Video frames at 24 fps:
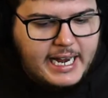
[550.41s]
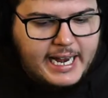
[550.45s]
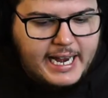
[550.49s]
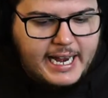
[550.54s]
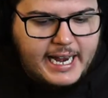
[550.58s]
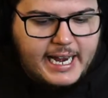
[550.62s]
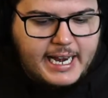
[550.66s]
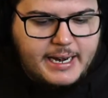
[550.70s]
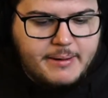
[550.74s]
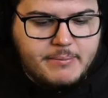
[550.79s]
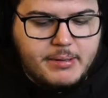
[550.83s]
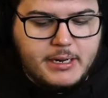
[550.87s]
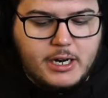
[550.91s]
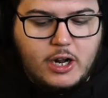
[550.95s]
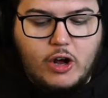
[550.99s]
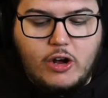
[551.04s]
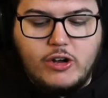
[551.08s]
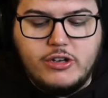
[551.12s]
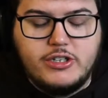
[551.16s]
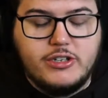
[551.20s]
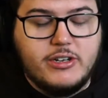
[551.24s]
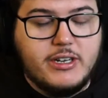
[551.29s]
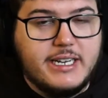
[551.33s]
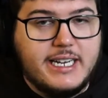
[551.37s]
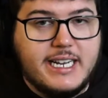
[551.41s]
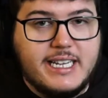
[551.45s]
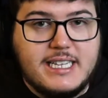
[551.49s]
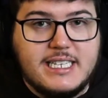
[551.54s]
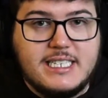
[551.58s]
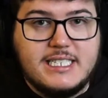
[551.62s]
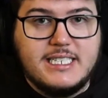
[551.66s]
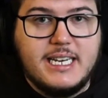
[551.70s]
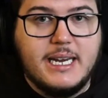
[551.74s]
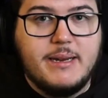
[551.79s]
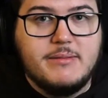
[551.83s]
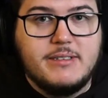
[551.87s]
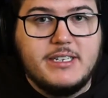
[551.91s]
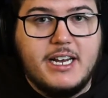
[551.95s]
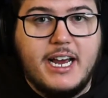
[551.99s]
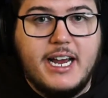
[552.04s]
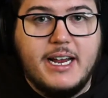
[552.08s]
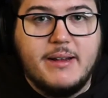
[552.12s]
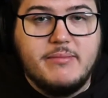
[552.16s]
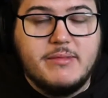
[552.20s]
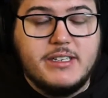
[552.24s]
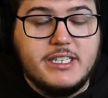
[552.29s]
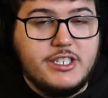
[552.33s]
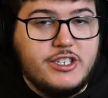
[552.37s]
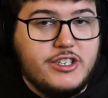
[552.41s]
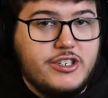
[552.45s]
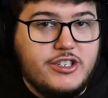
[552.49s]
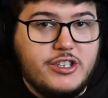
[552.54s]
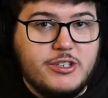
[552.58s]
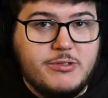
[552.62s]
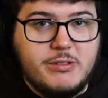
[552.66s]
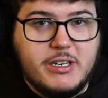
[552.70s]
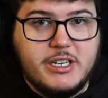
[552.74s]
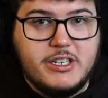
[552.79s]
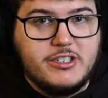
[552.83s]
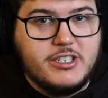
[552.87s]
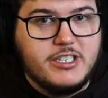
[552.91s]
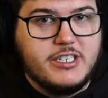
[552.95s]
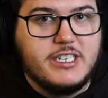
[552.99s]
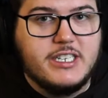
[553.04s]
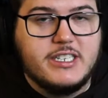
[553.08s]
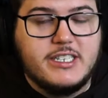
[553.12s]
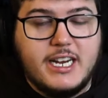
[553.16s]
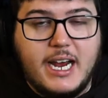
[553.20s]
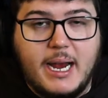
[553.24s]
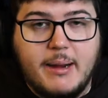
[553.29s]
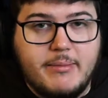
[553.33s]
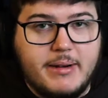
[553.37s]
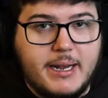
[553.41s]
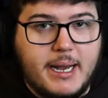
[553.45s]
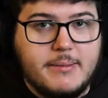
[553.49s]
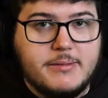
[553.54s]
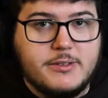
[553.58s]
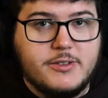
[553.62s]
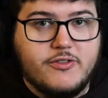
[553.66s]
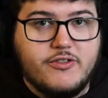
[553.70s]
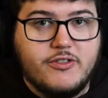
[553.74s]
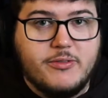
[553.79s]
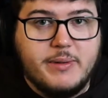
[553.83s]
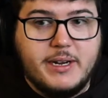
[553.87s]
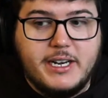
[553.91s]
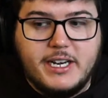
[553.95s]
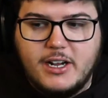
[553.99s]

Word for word: And but also like at the same time, this YouTube channel is just a time capsule for me.